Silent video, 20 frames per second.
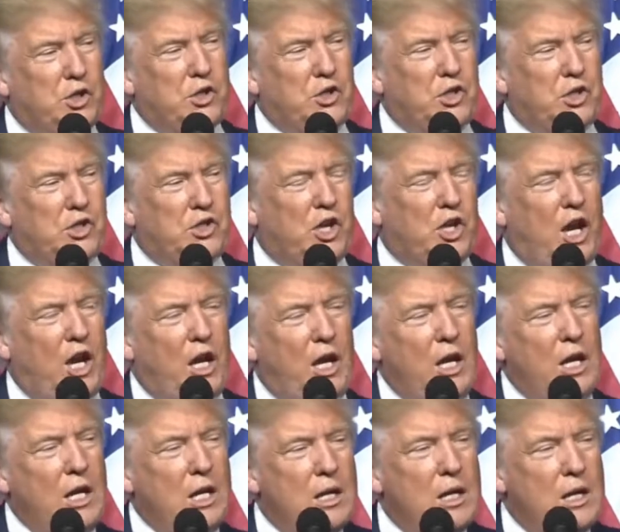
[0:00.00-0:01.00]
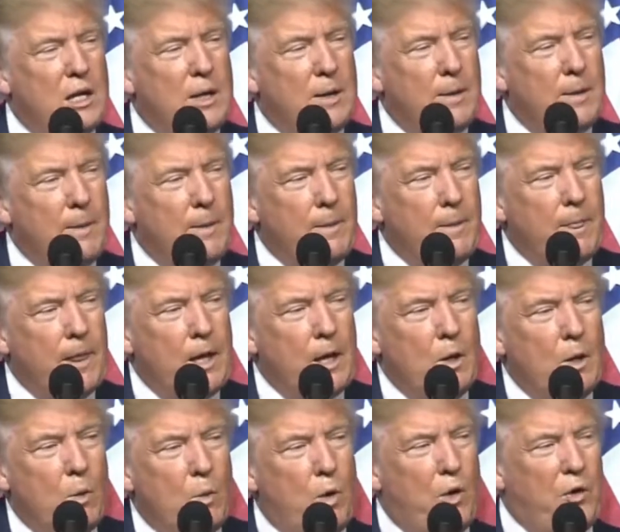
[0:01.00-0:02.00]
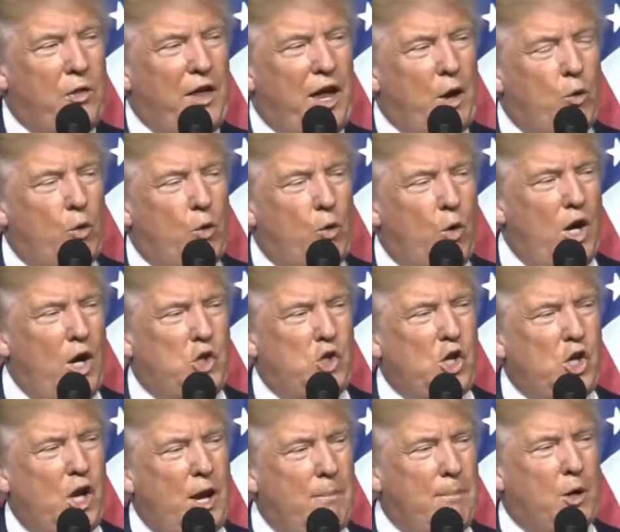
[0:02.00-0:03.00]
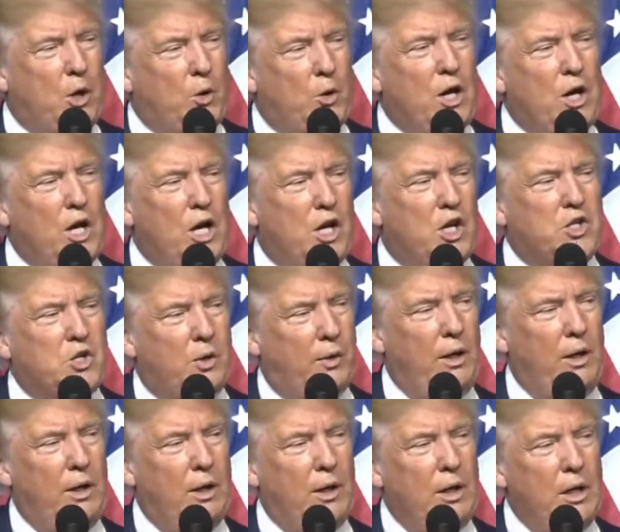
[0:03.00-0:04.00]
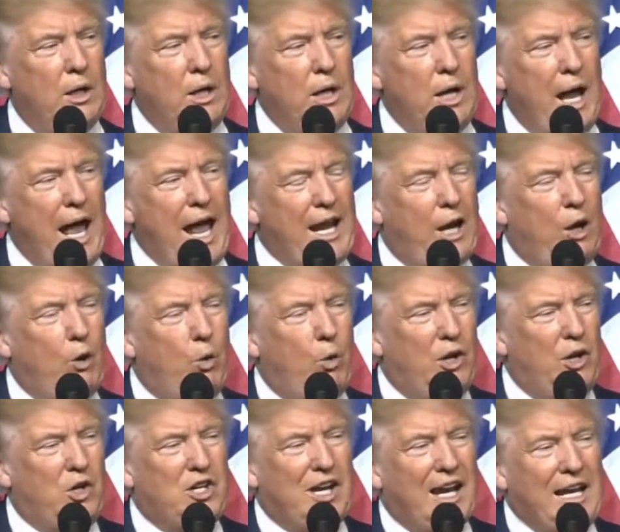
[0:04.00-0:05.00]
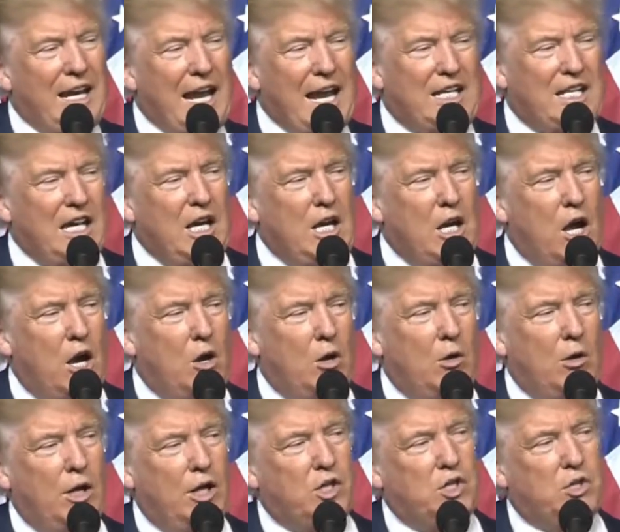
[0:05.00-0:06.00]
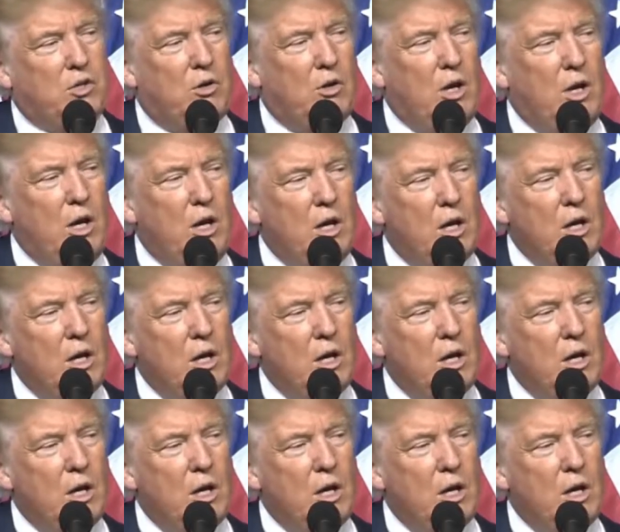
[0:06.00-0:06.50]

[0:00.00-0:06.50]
is a city with a rich immigrant history and a rich Latino history.